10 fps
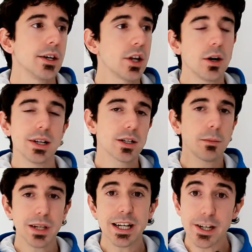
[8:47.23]
you know, it's
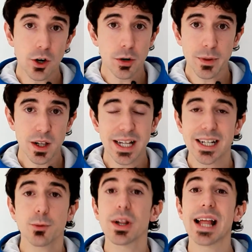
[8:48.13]
completely normal and
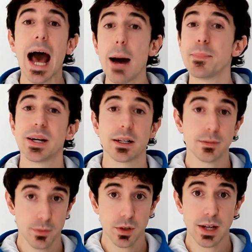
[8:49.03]
it will happen,
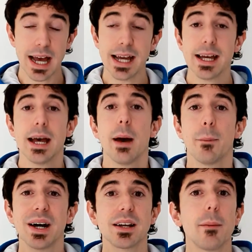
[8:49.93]
okay?
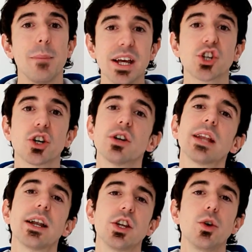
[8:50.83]
But make sure
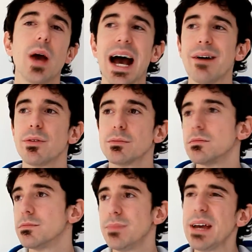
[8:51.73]
that you have
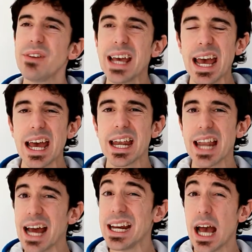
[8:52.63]
maybe
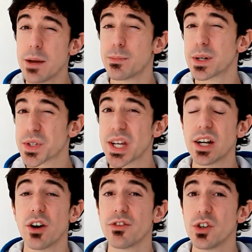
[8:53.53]

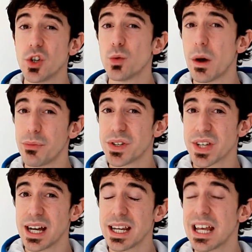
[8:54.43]
98% of the new web
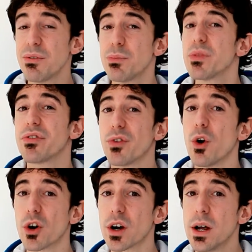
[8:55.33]
design even
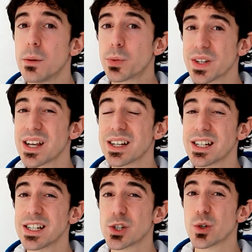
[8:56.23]
before
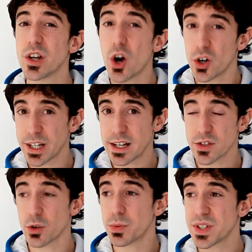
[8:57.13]
presenting it to the
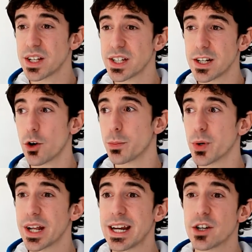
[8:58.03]
audience or presenting it or
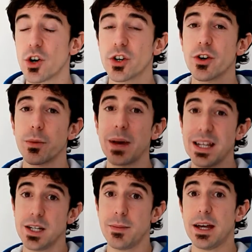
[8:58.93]
putting it on your
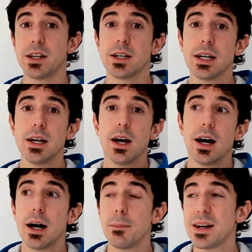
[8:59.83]
main domain.
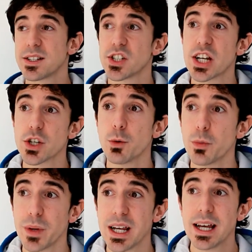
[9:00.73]
My suggestion
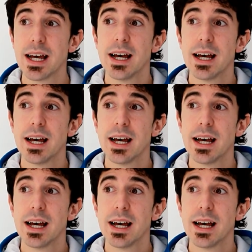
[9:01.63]
would be